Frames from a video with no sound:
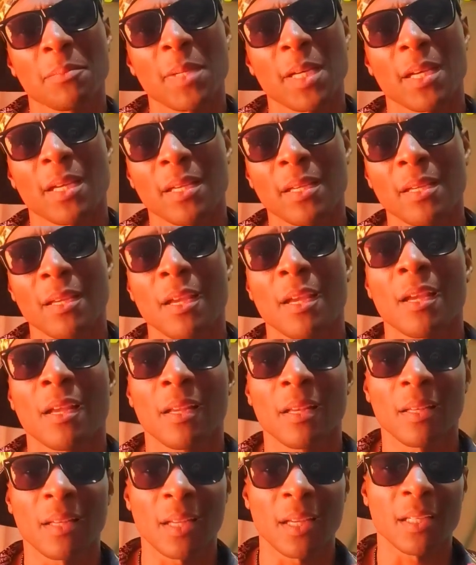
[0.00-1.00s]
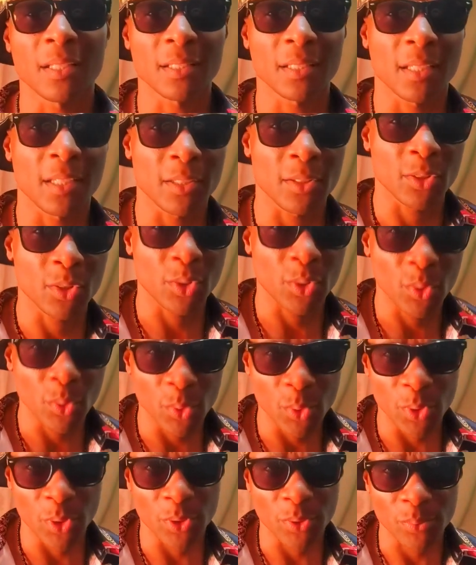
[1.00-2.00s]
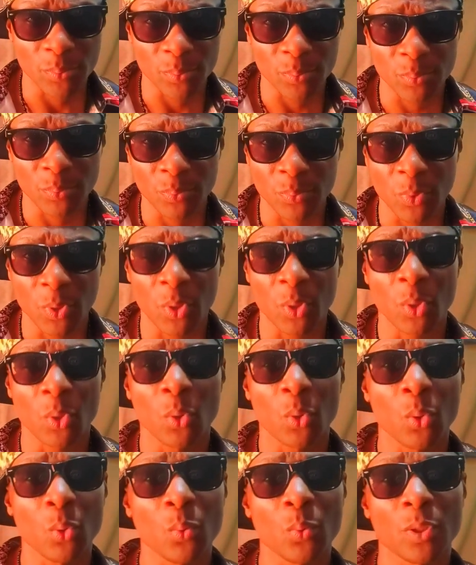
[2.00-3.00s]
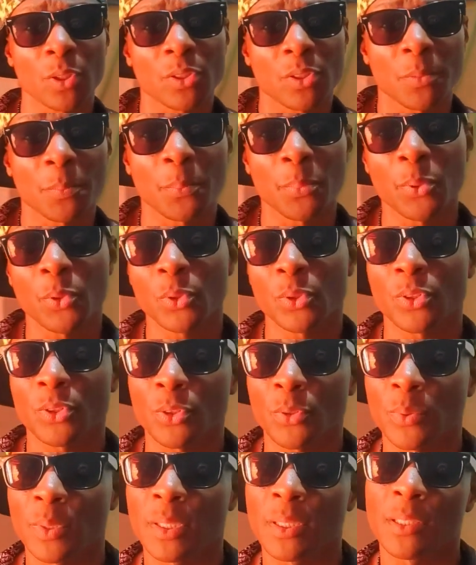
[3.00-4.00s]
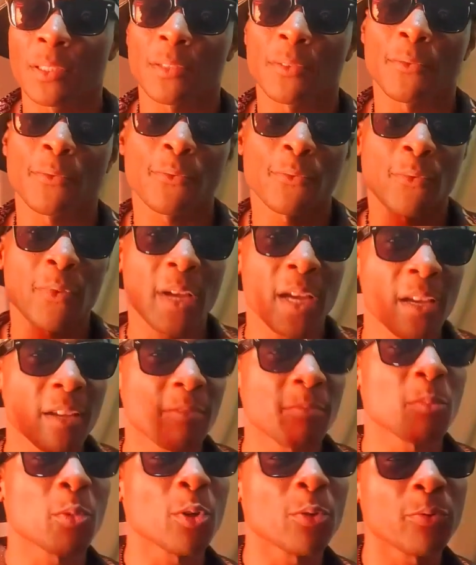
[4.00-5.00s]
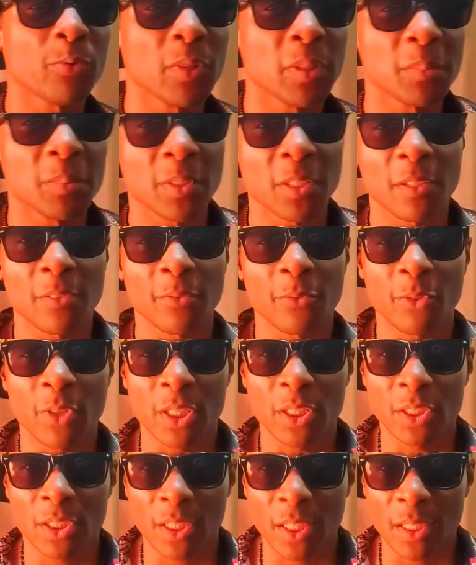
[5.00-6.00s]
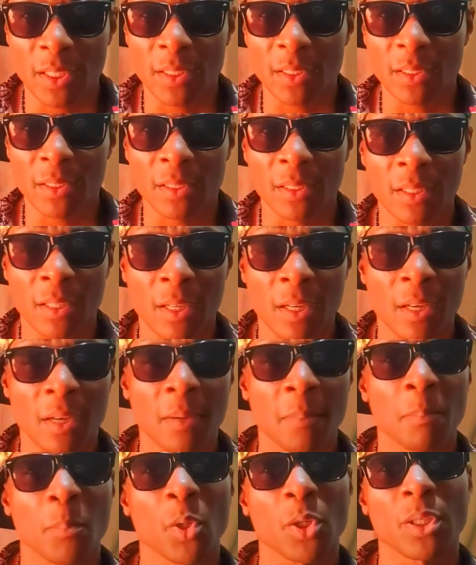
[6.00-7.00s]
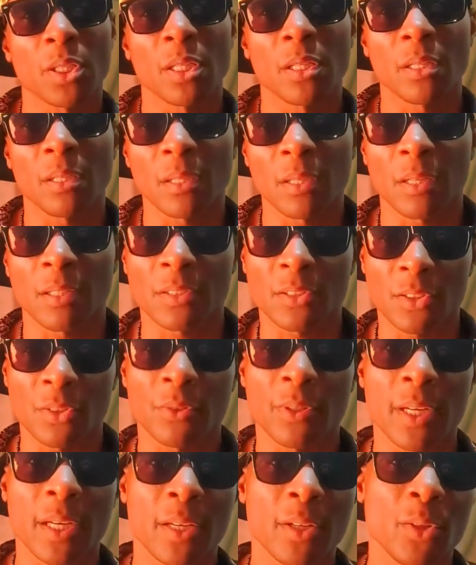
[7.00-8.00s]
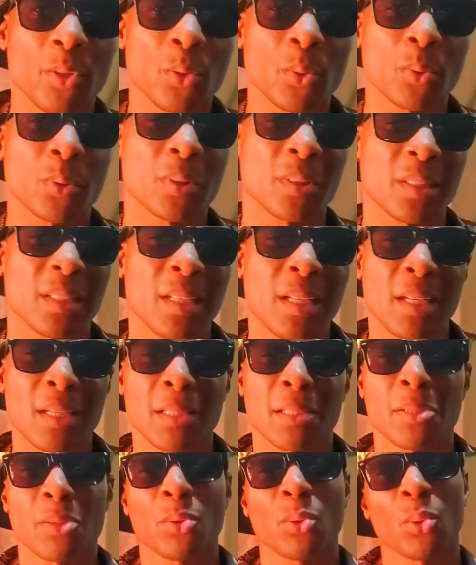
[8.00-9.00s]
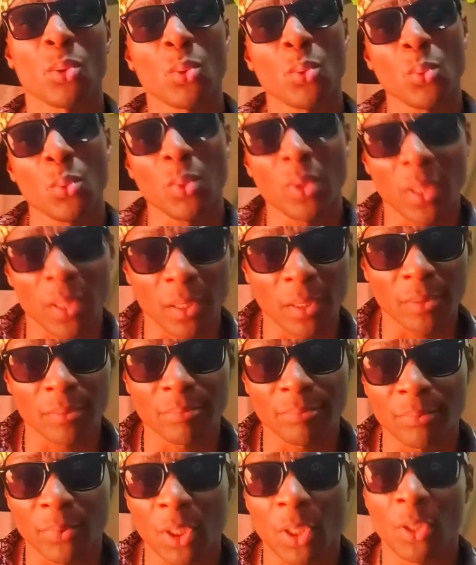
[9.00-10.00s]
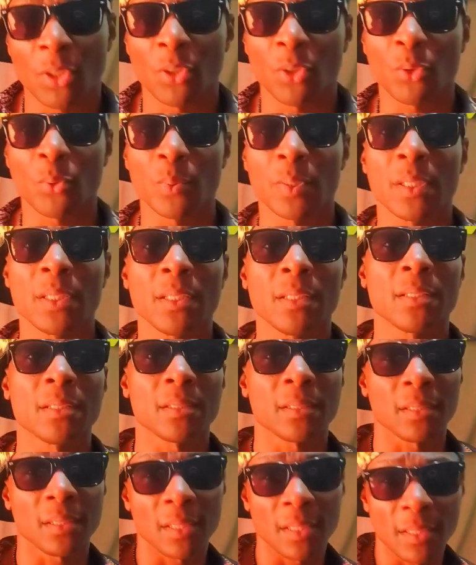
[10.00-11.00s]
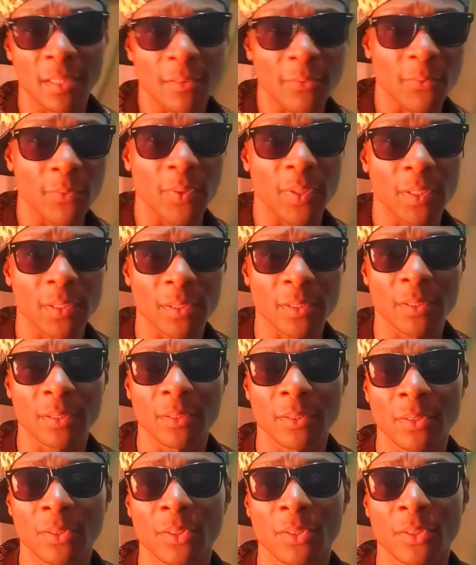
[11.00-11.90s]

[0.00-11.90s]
by Lionsgate Studio, who were supposed to release 5 more films in the franchise, but they lost the right due to taking too long to release Leatherface.